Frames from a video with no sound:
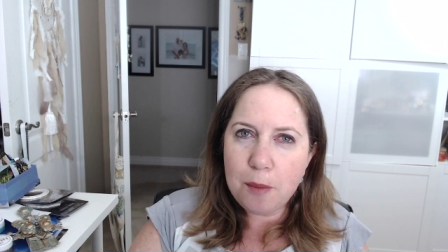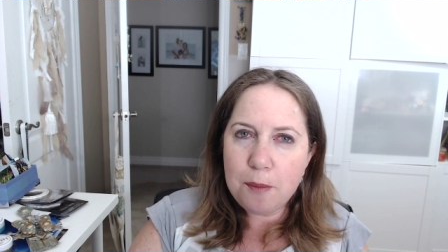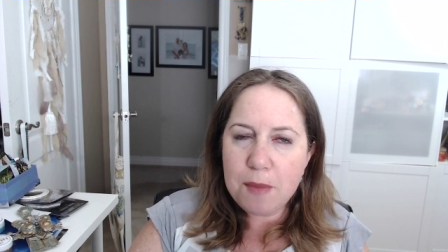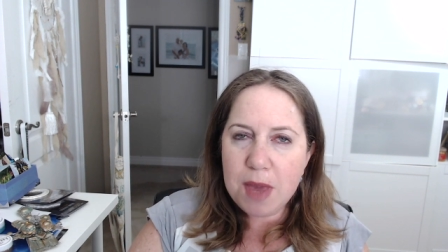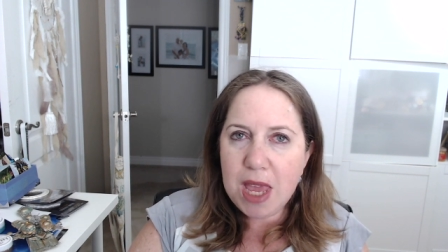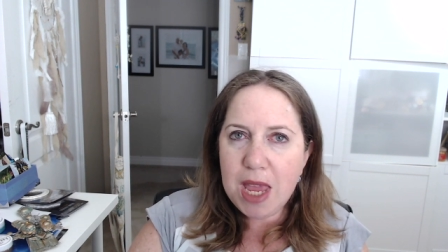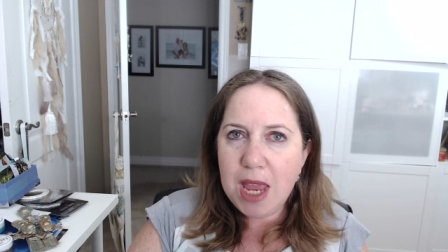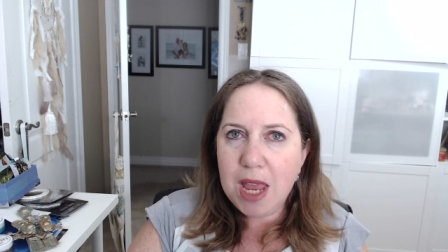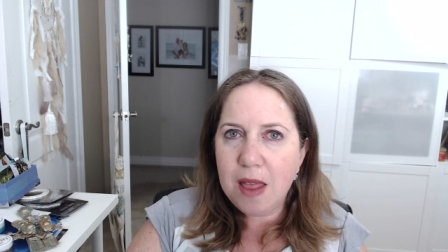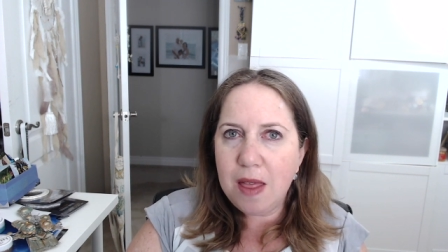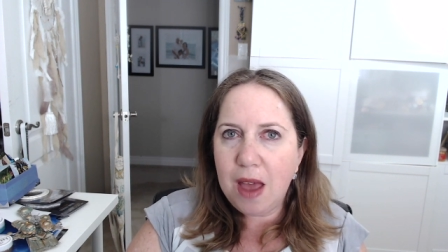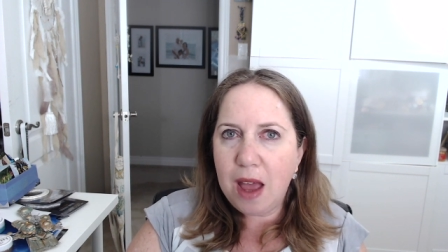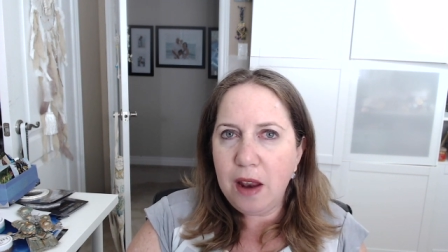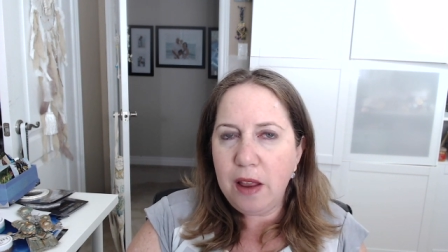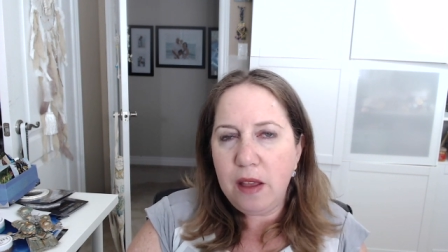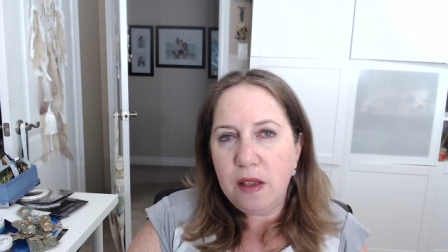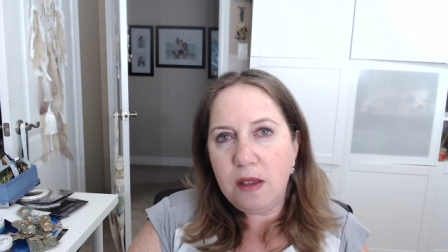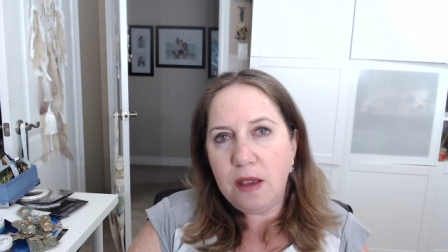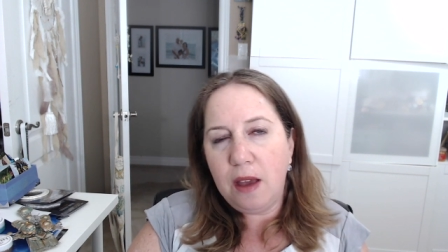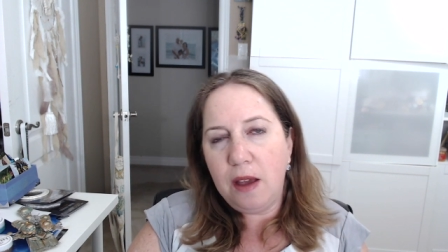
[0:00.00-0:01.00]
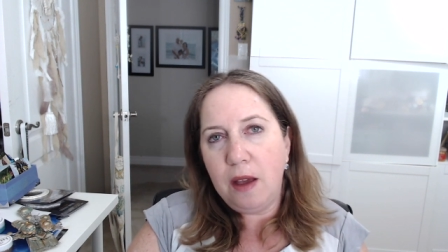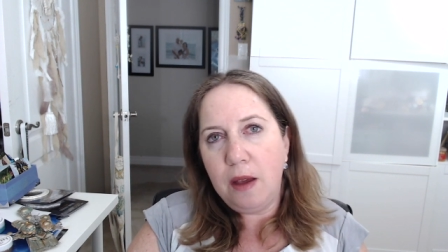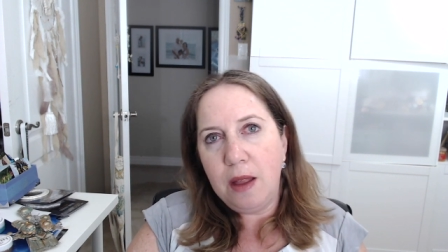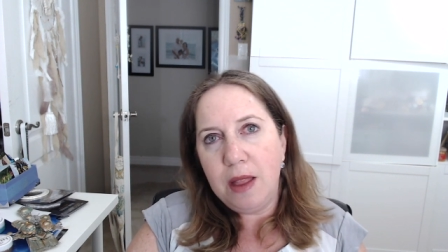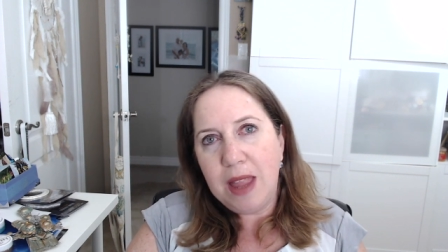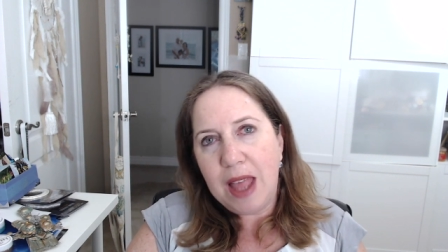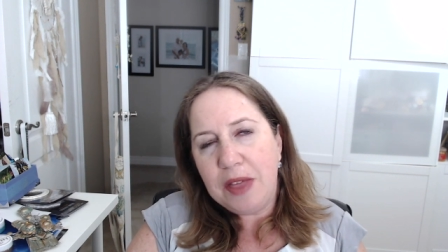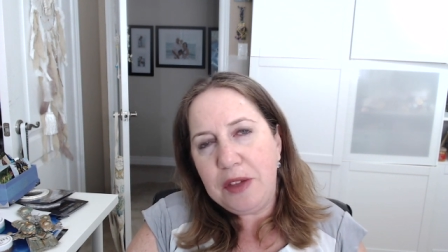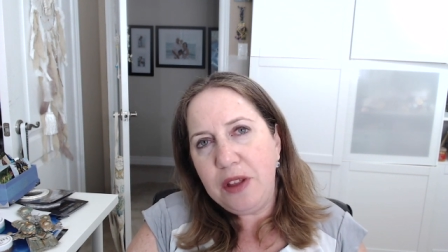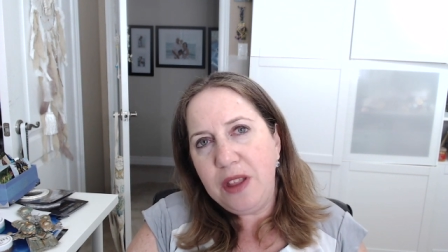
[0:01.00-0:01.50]
me that is
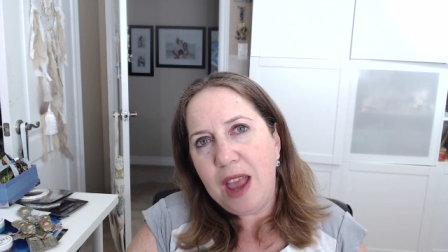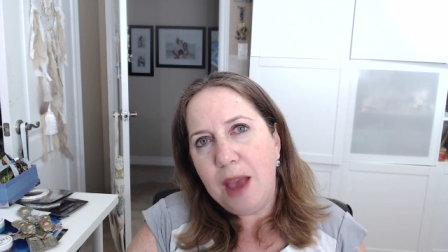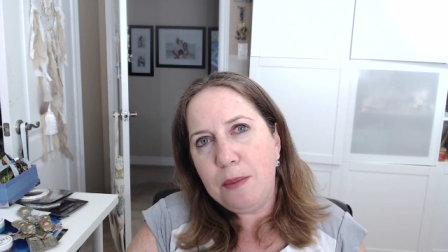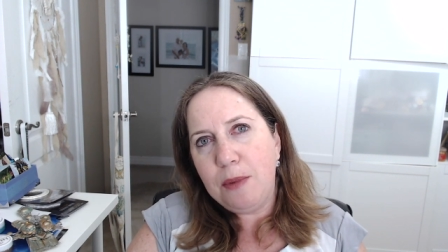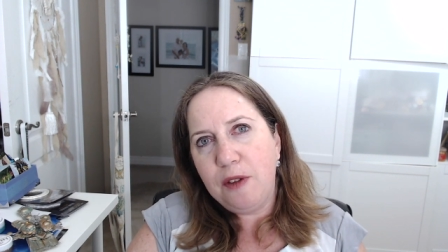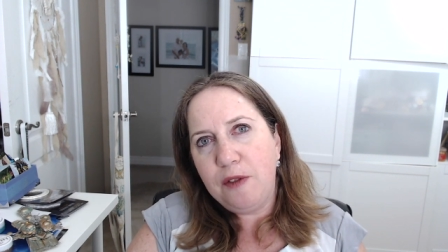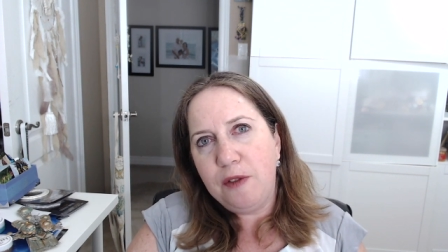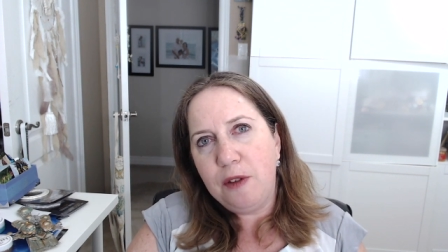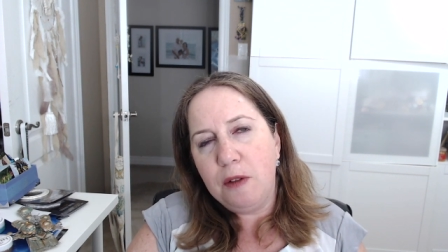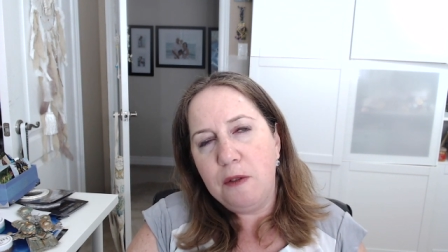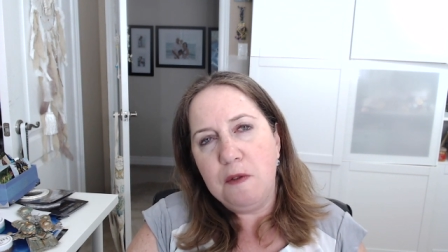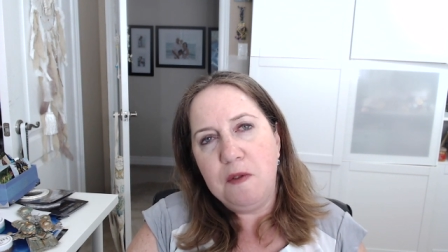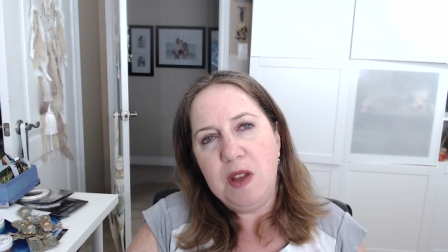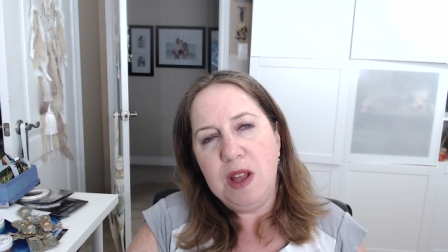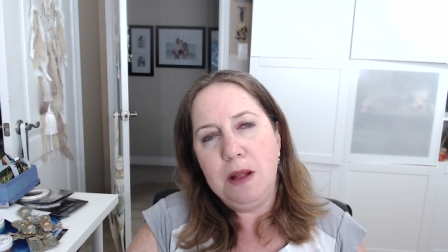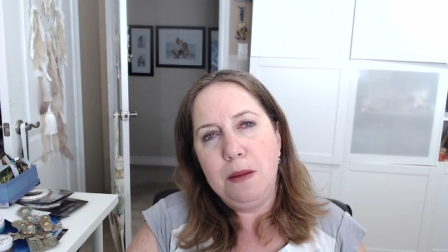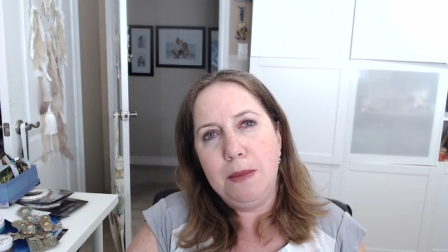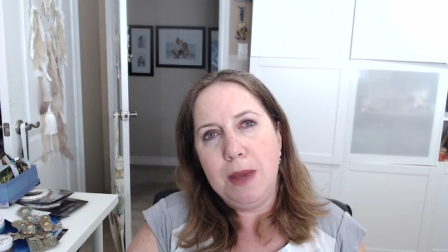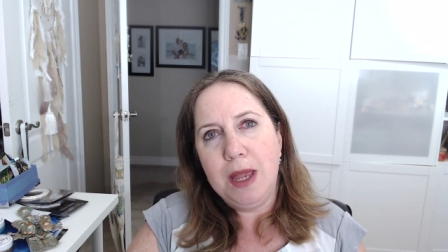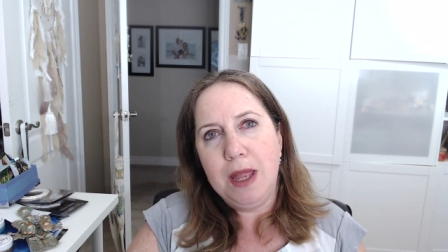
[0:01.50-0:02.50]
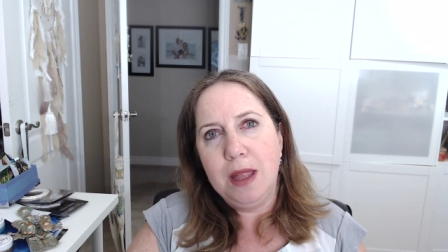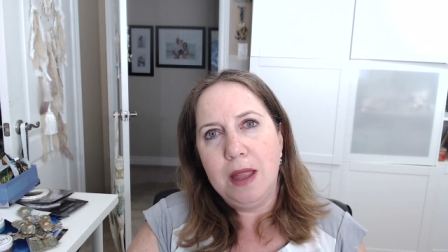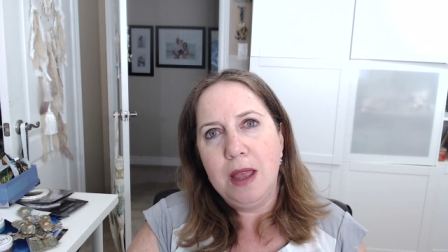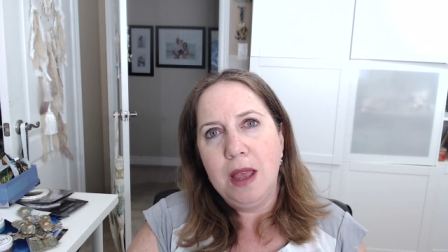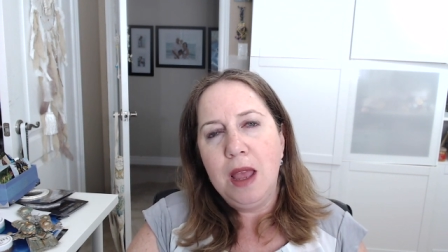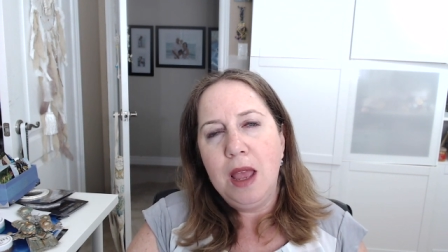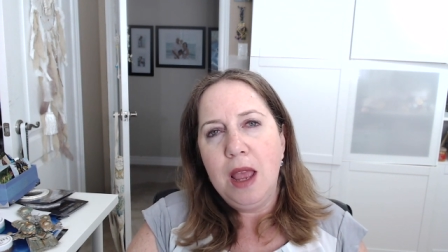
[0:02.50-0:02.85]
another type of fulfillment